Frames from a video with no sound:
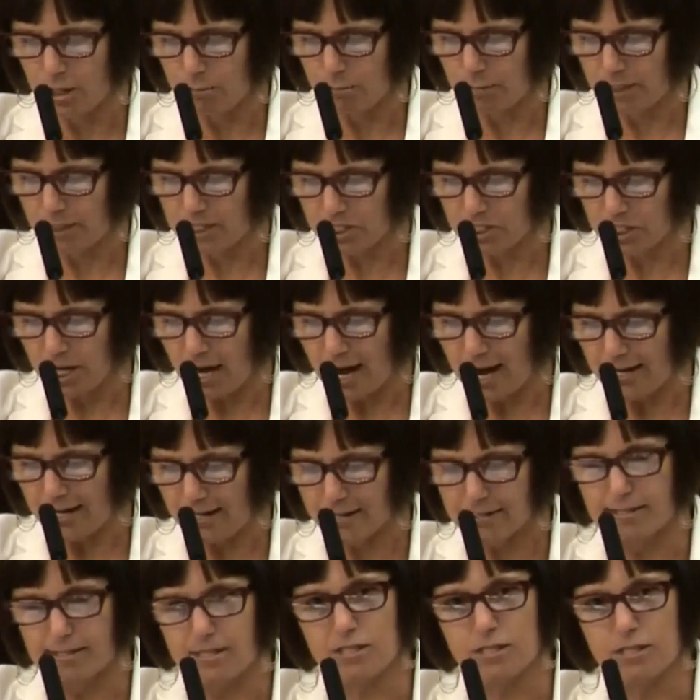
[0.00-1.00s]

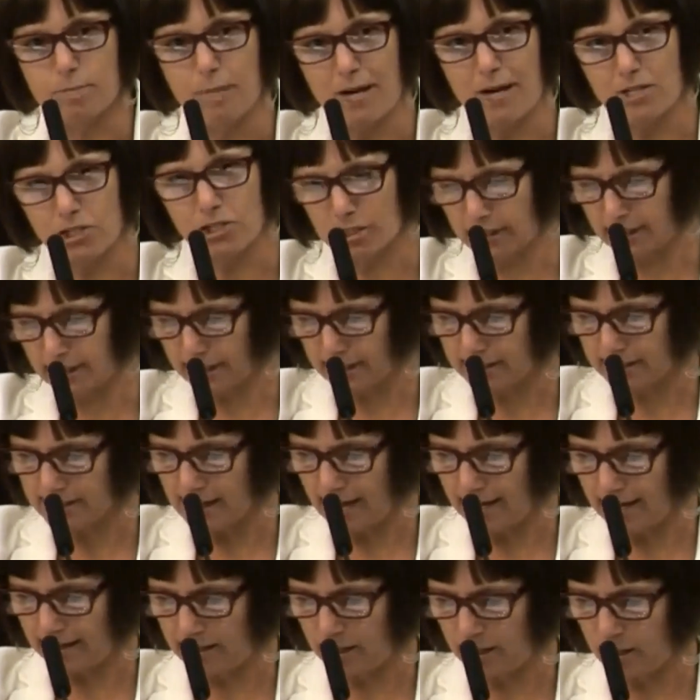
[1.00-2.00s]
BGI is especially
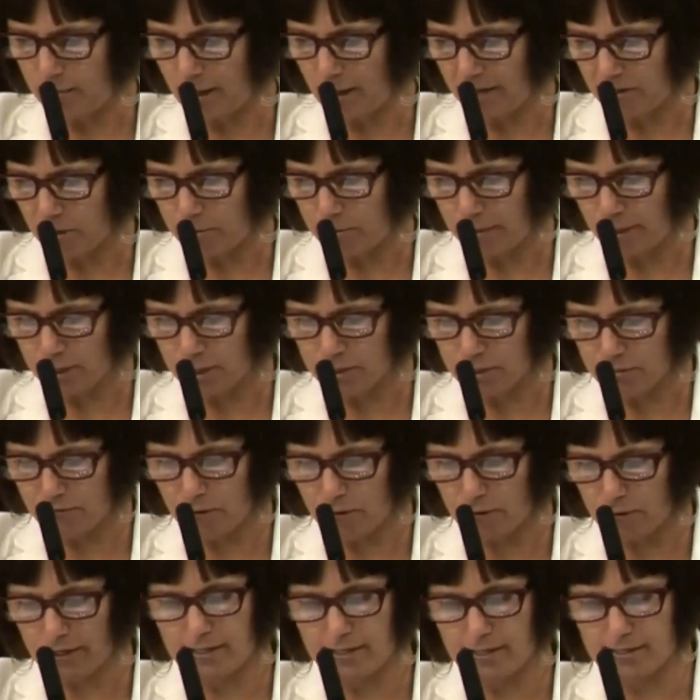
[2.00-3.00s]
excited about the bill's
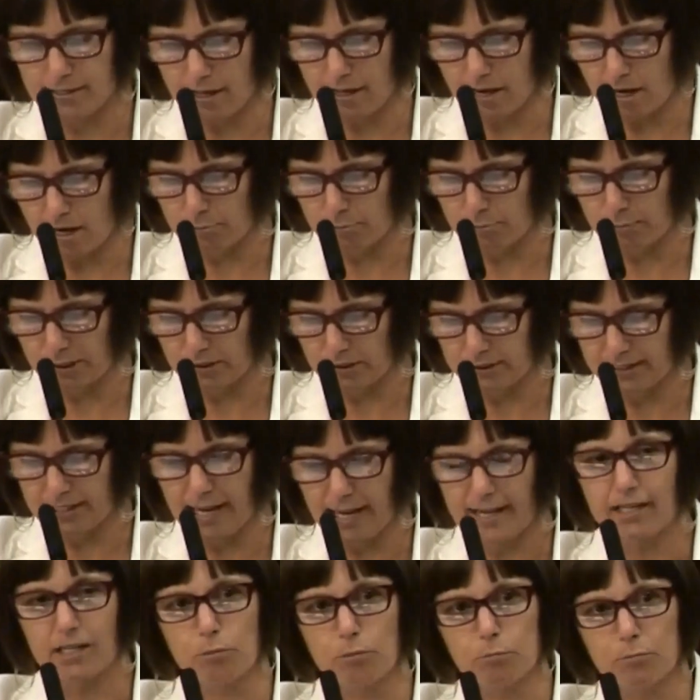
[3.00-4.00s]
focus on building
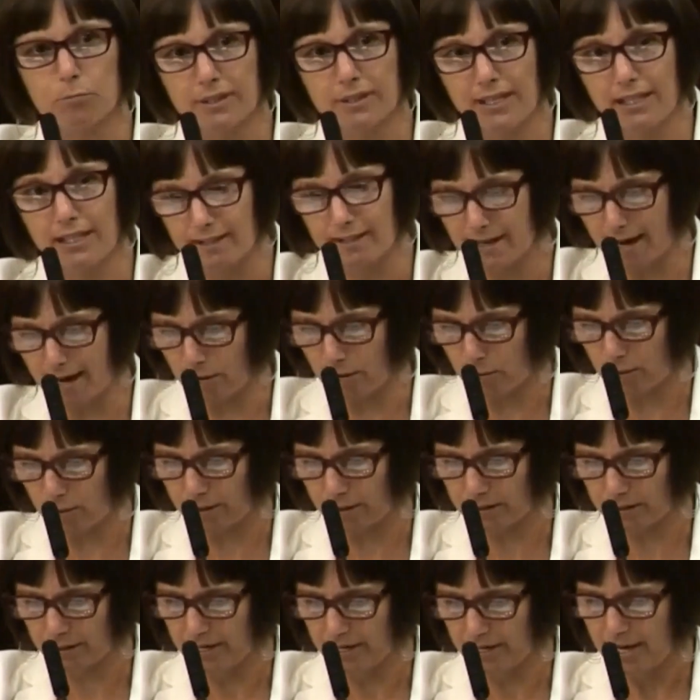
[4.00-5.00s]
a complete
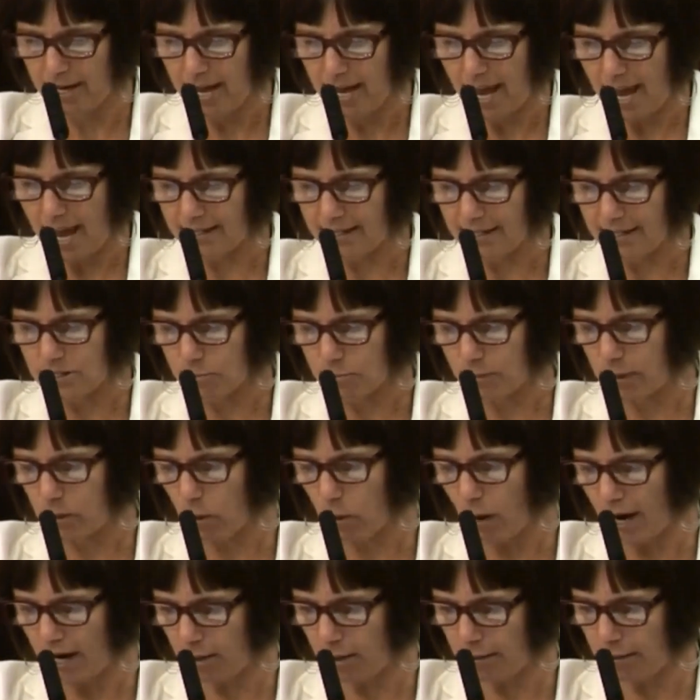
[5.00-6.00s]
network and its
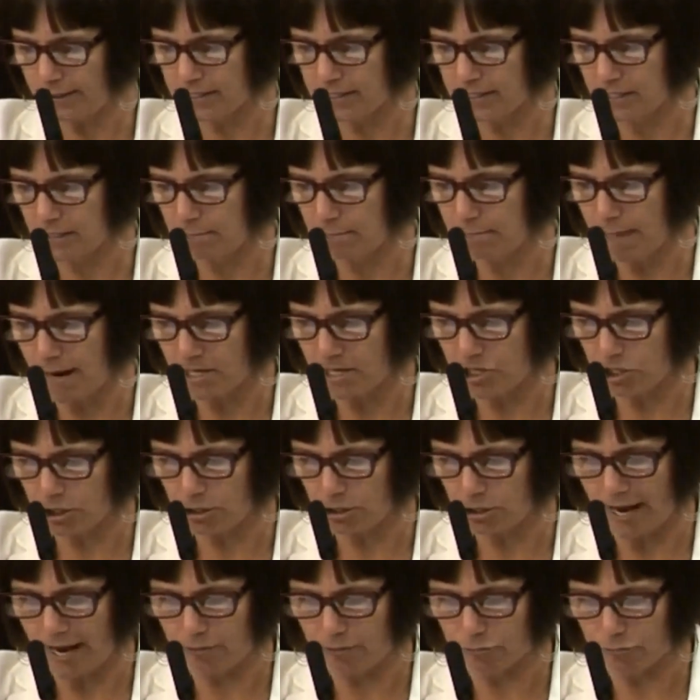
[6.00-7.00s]
requirements to
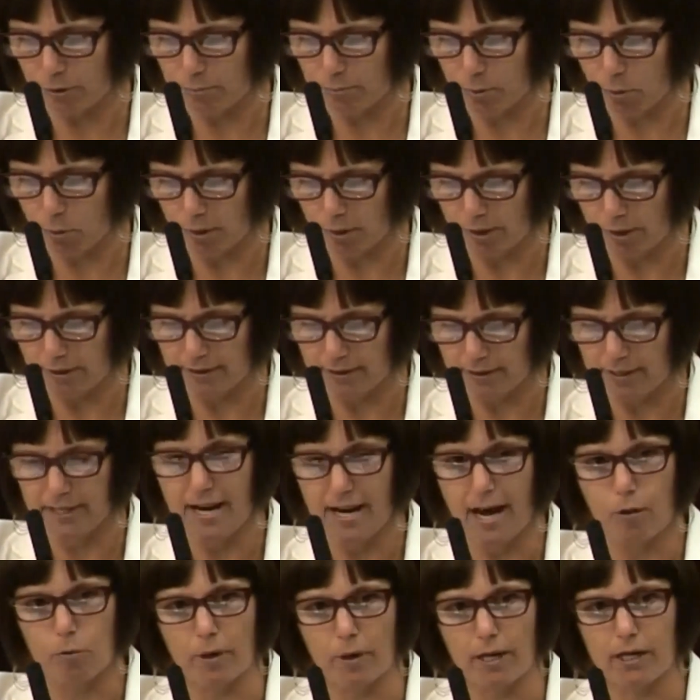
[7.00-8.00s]
measure and report the
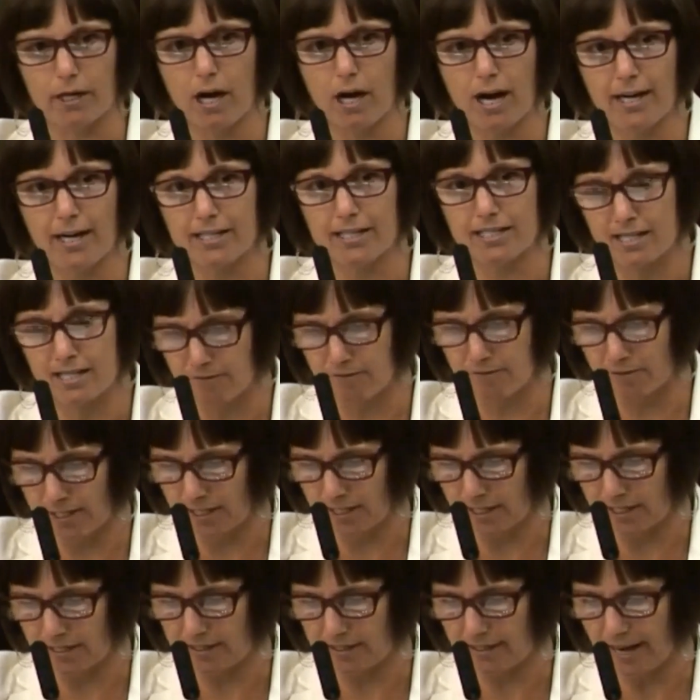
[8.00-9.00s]
network
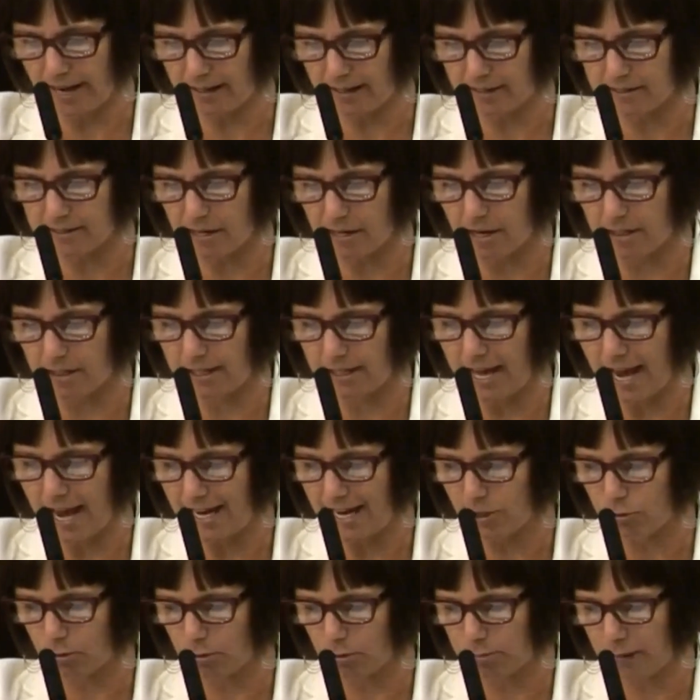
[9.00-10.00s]
connectivity index on an
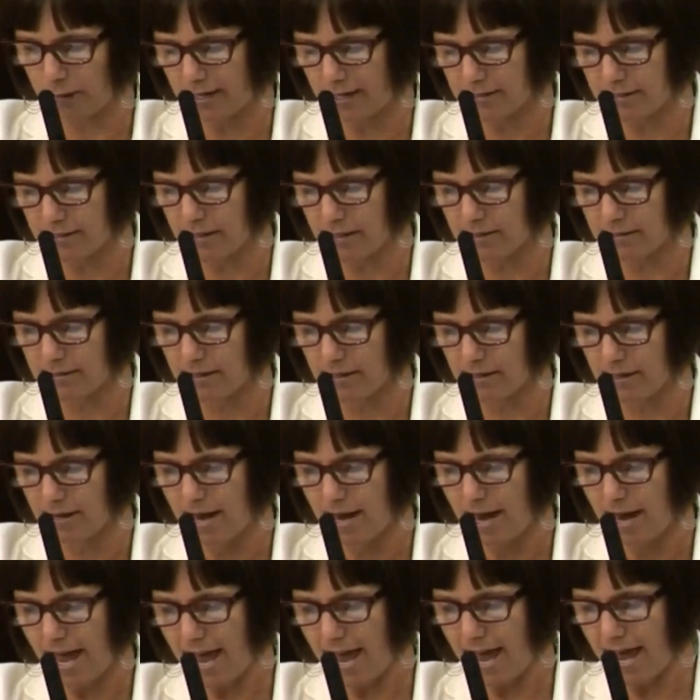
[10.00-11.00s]
annual basis
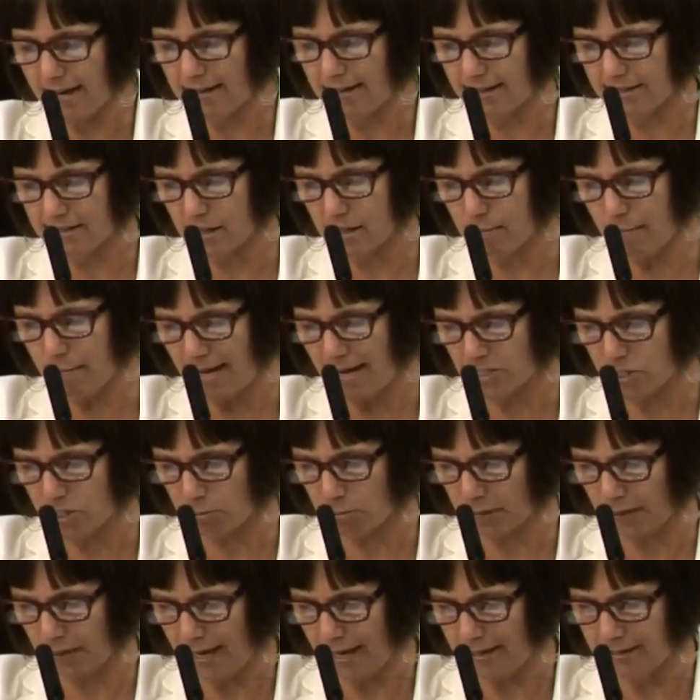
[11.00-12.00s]
and as the master
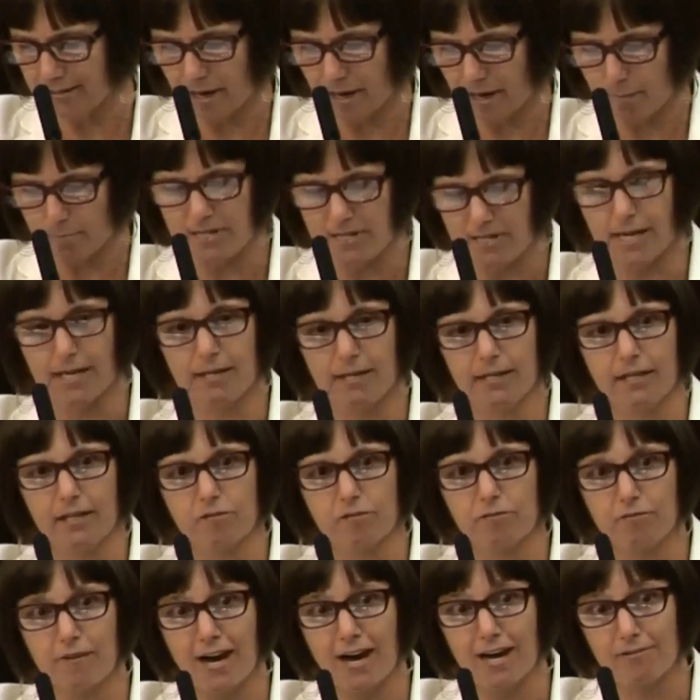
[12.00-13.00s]
plan is updated
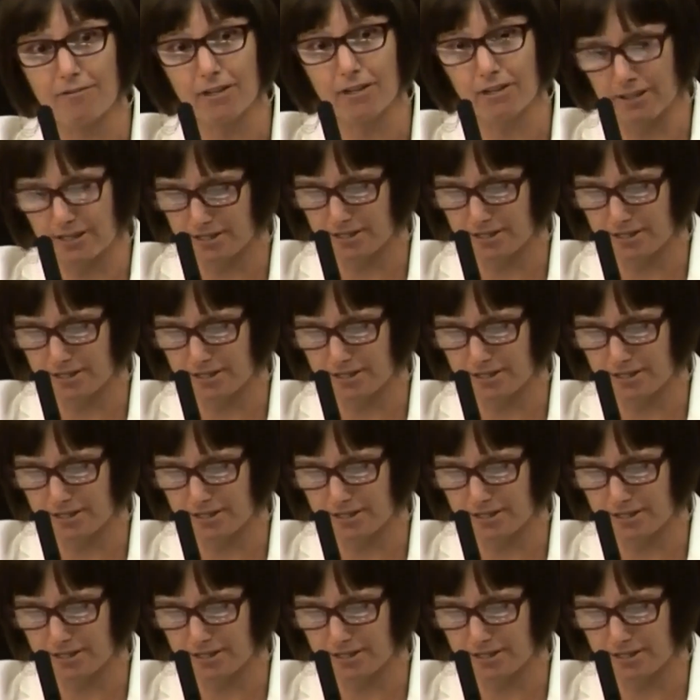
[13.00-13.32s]
in 5-year